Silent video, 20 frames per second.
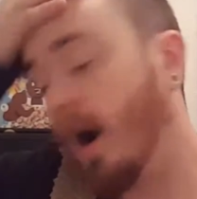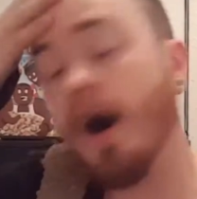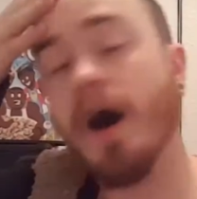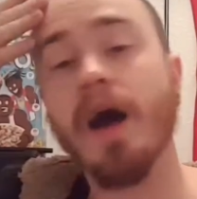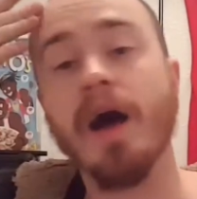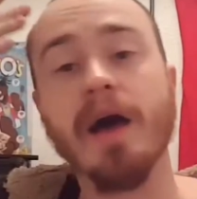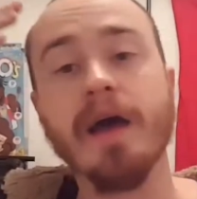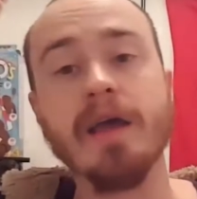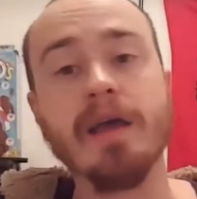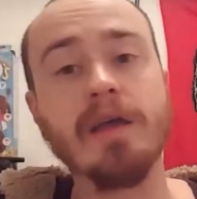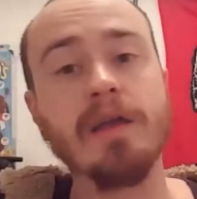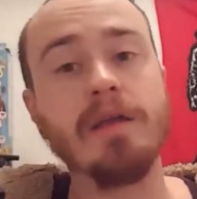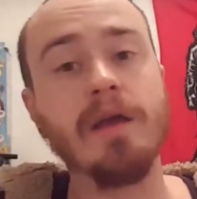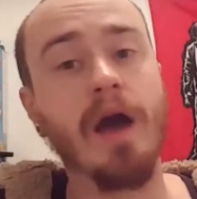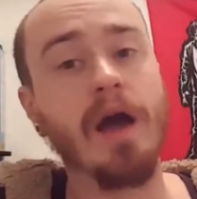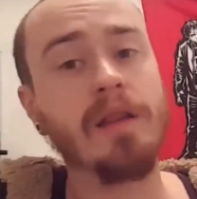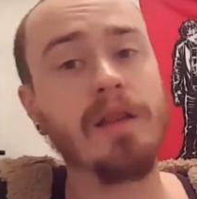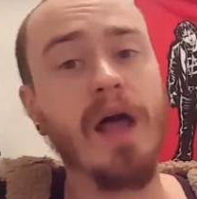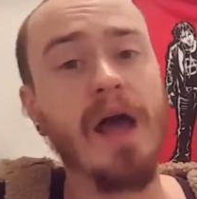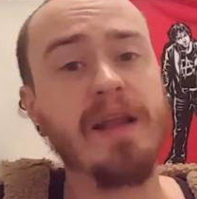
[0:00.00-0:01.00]
I
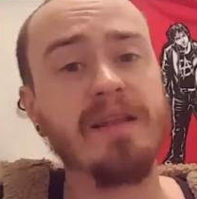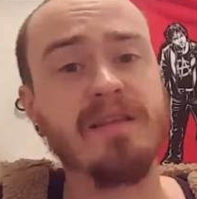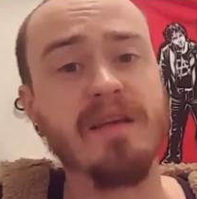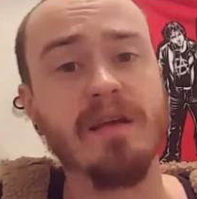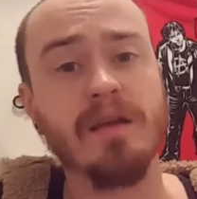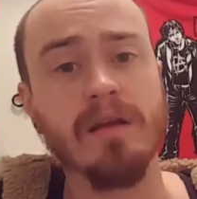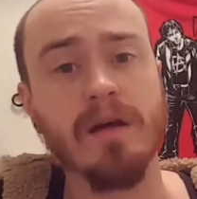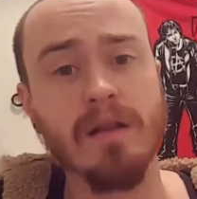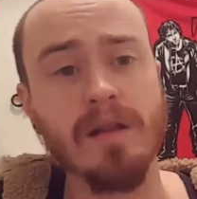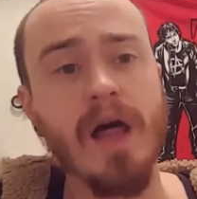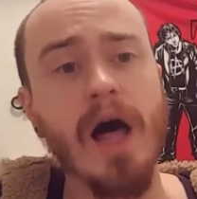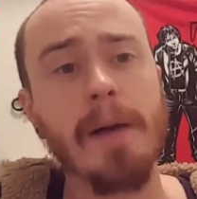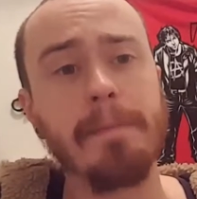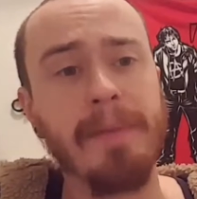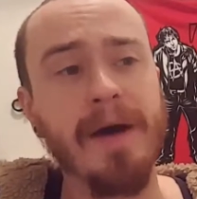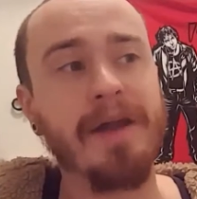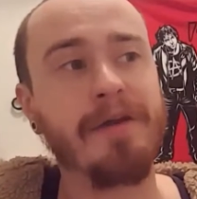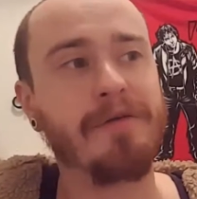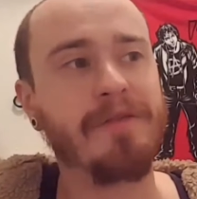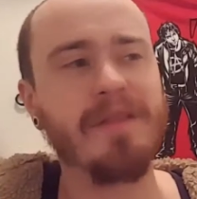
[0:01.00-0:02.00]
liked it a
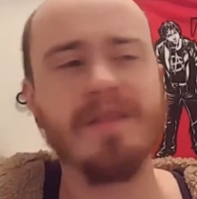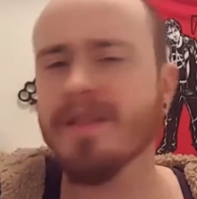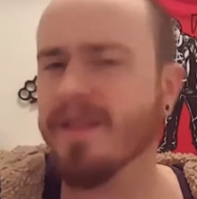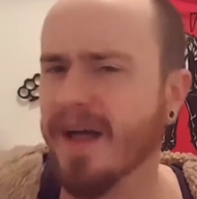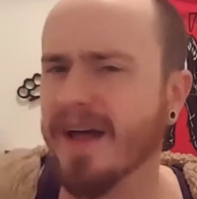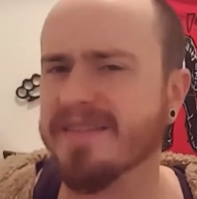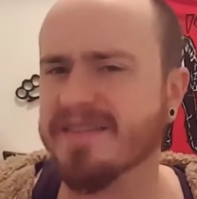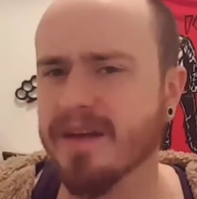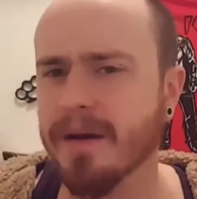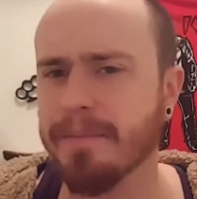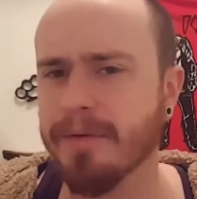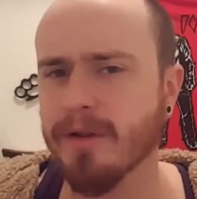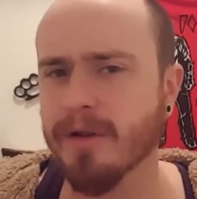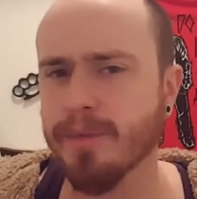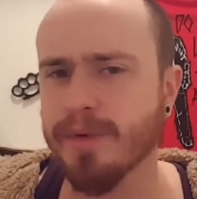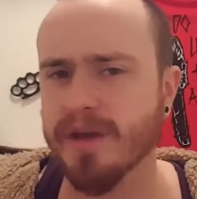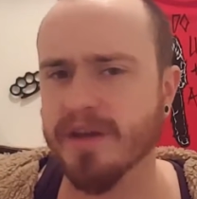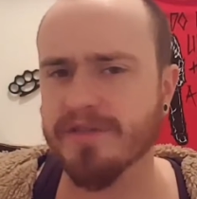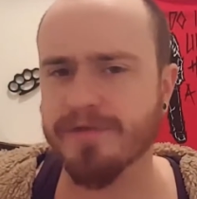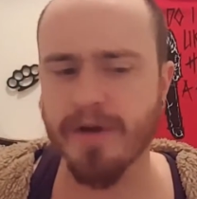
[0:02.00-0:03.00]
lot better than the last couple
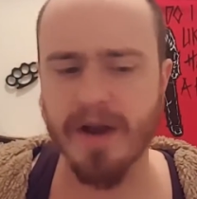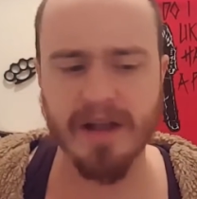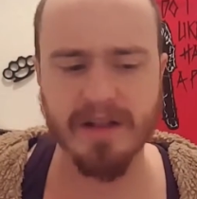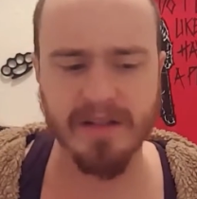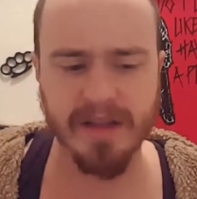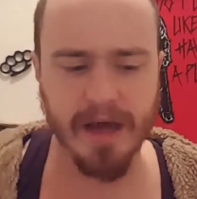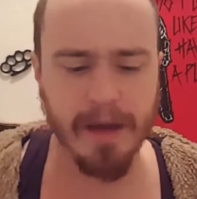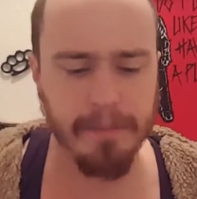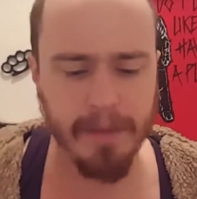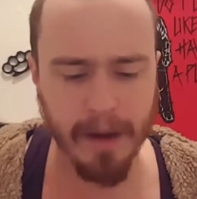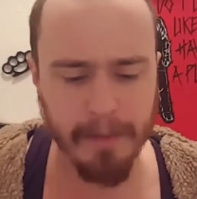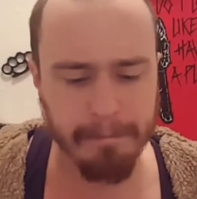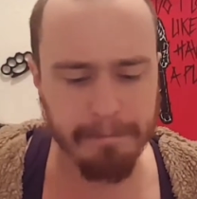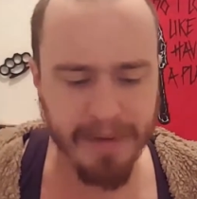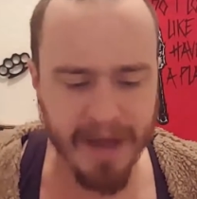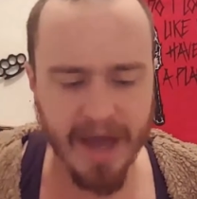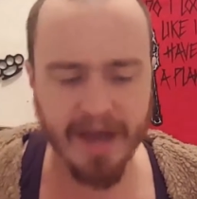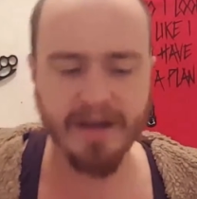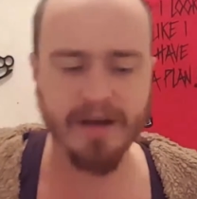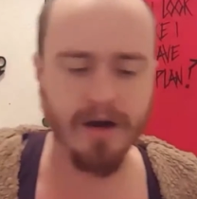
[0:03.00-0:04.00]
of weeks, frankly. I'm
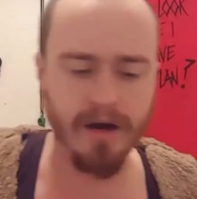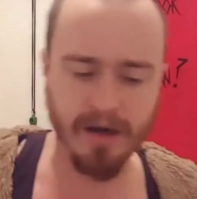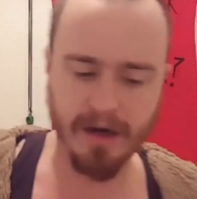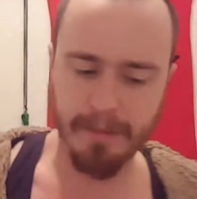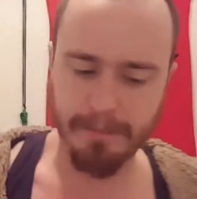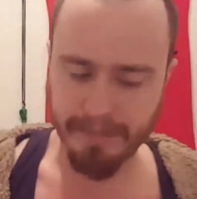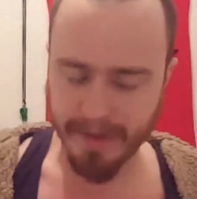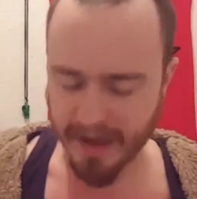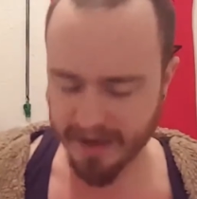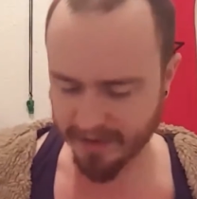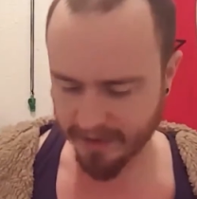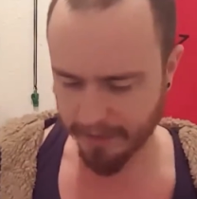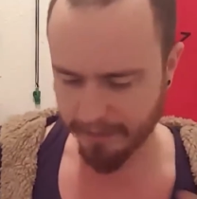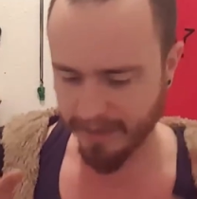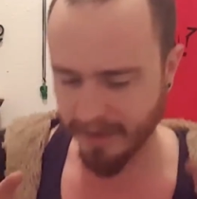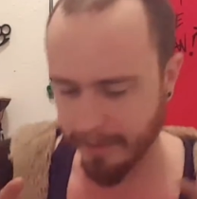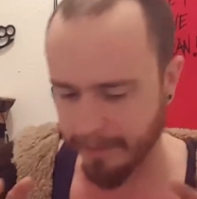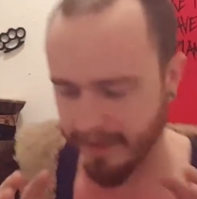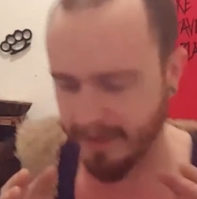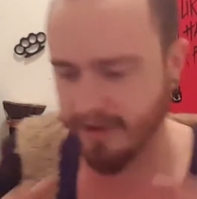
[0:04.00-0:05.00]
back on.
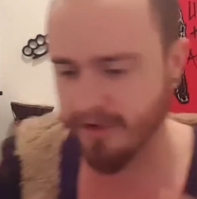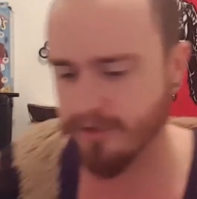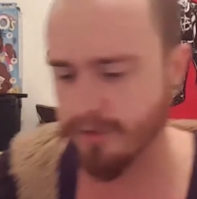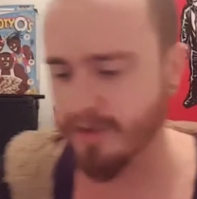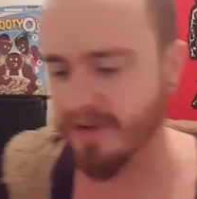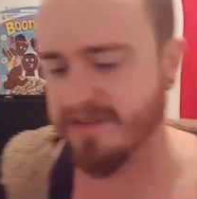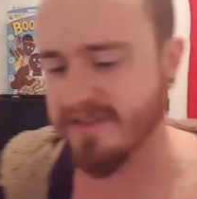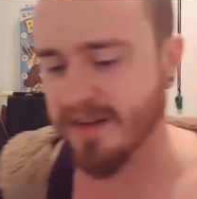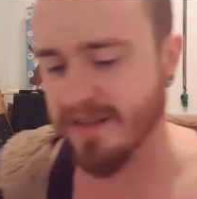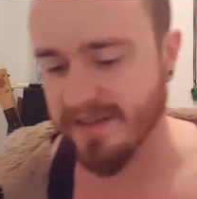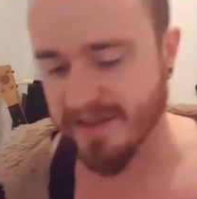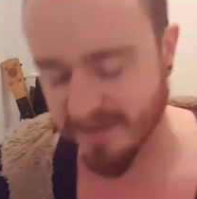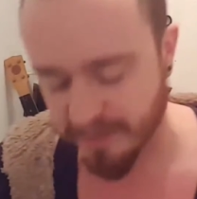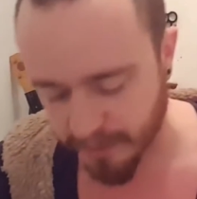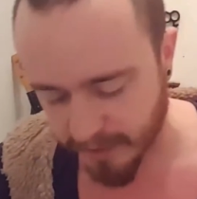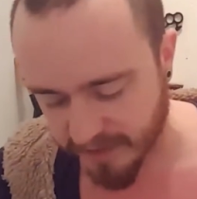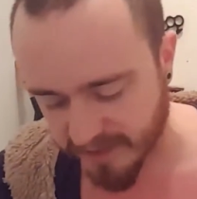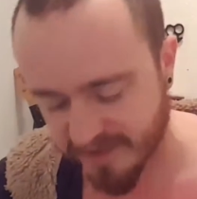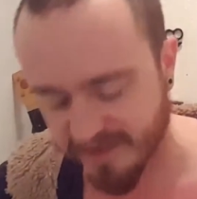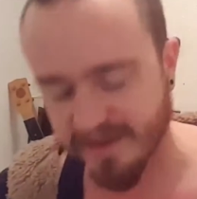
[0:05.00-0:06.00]
I'm interested.
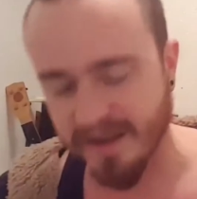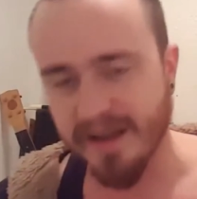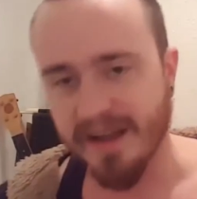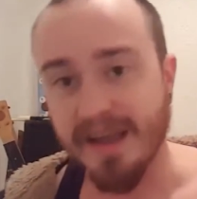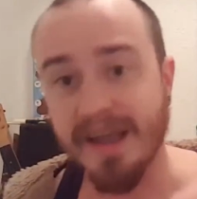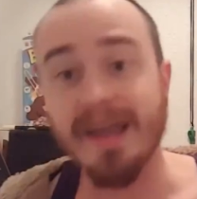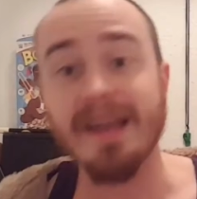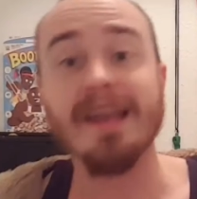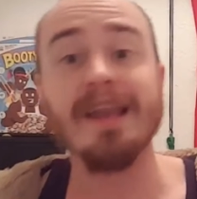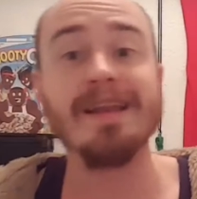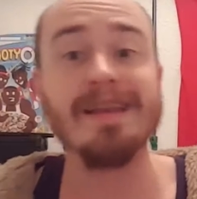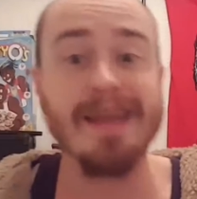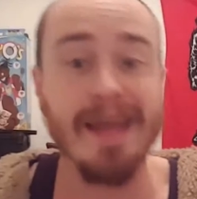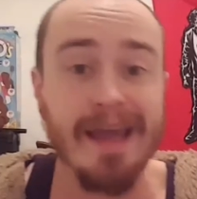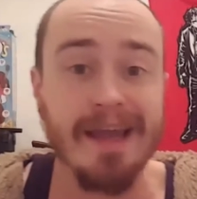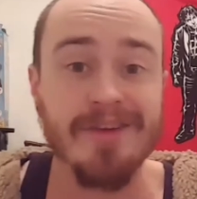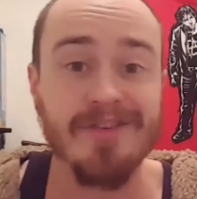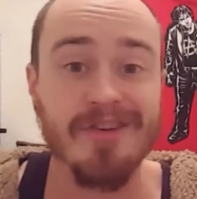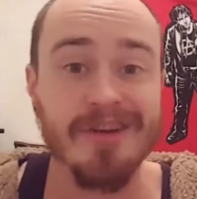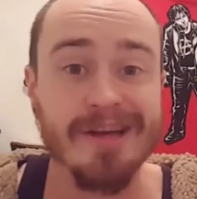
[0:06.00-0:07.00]
This was an
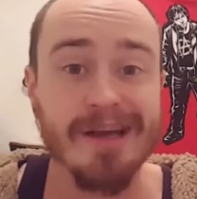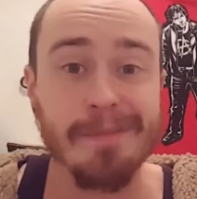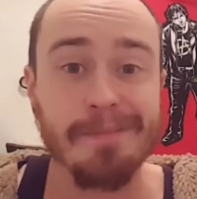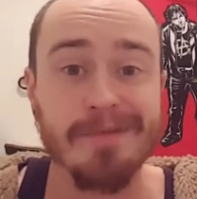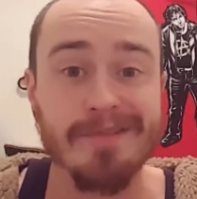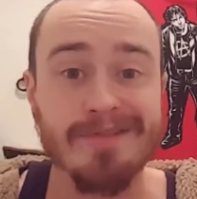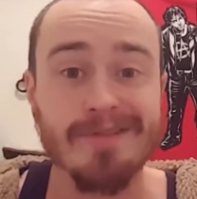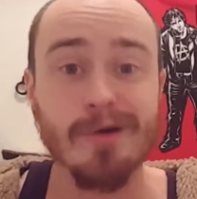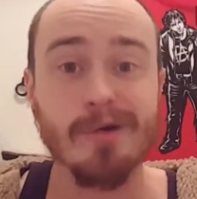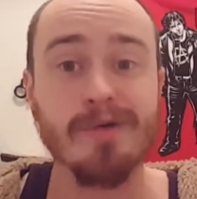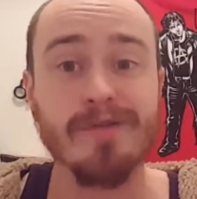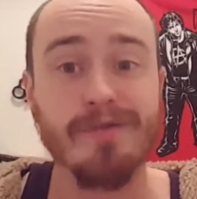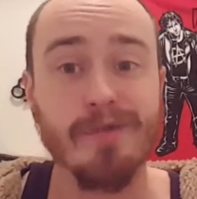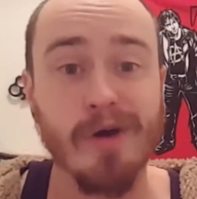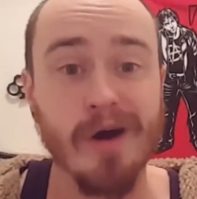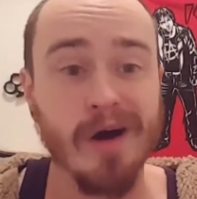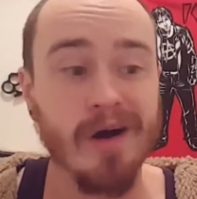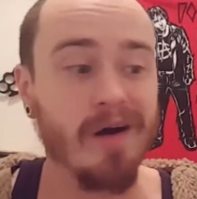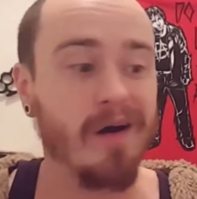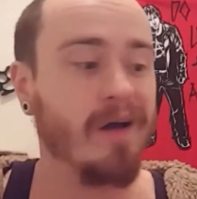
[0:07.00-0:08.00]
engaging episode
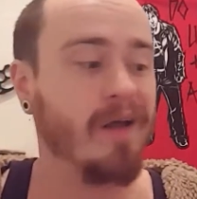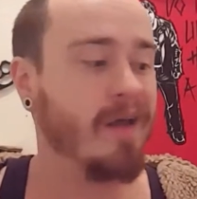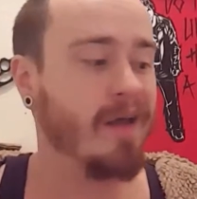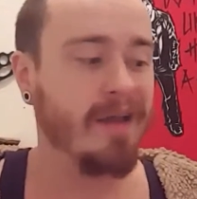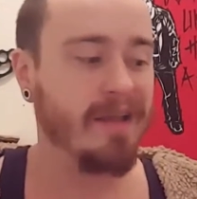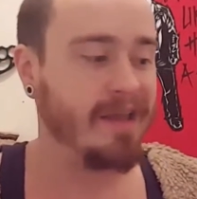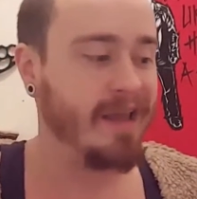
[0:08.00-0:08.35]
of Raw.